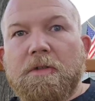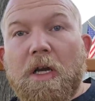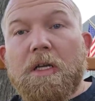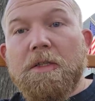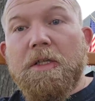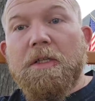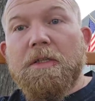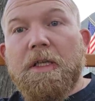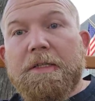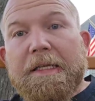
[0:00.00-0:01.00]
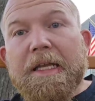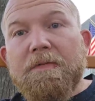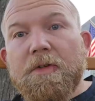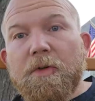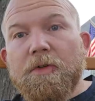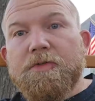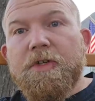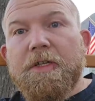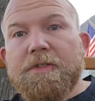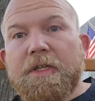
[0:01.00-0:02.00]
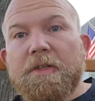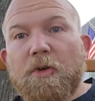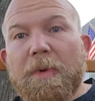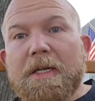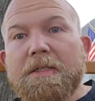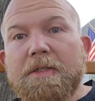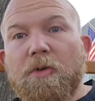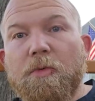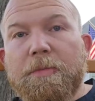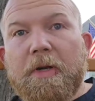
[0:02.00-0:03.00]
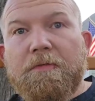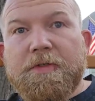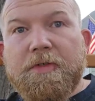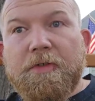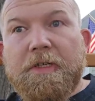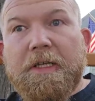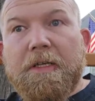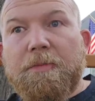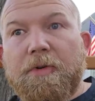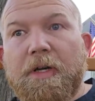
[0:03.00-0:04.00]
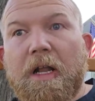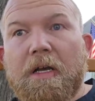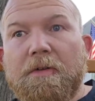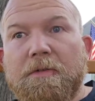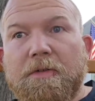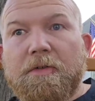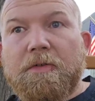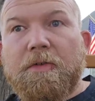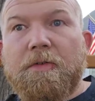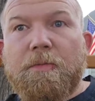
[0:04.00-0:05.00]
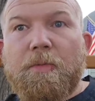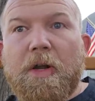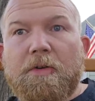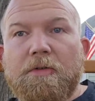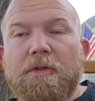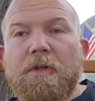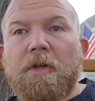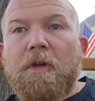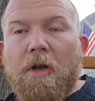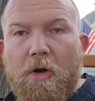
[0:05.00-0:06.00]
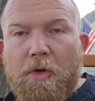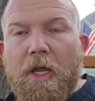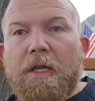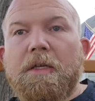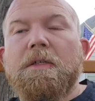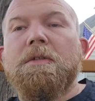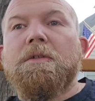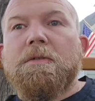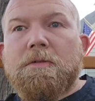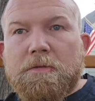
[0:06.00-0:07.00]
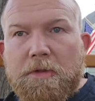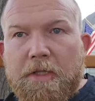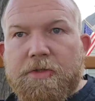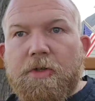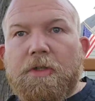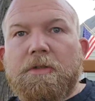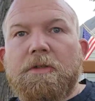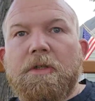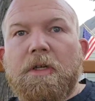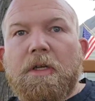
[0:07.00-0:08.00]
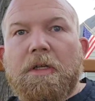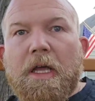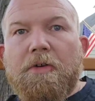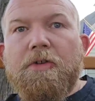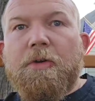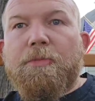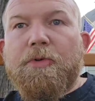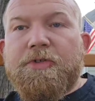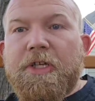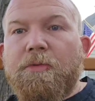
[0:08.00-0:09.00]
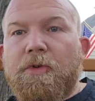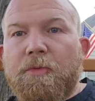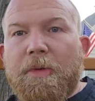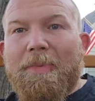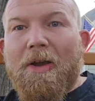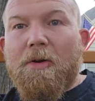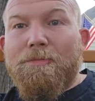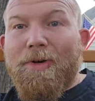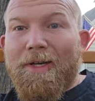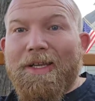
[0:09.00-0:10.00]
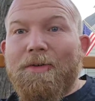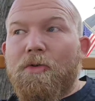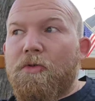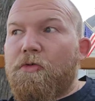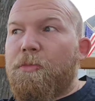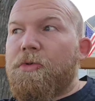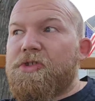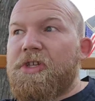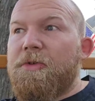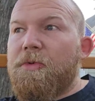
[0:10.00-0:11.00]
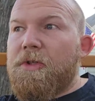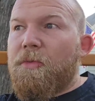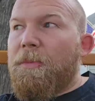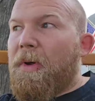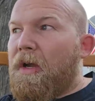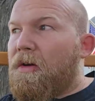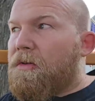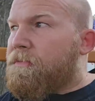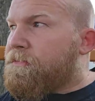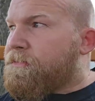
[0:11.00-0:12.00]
Luckily, they did have the oil change. They had to go back to the old repair facility to get it printed out, their, their record. Okay, that's good. Now you can proceed with the repair, but in order to proceed with the repair,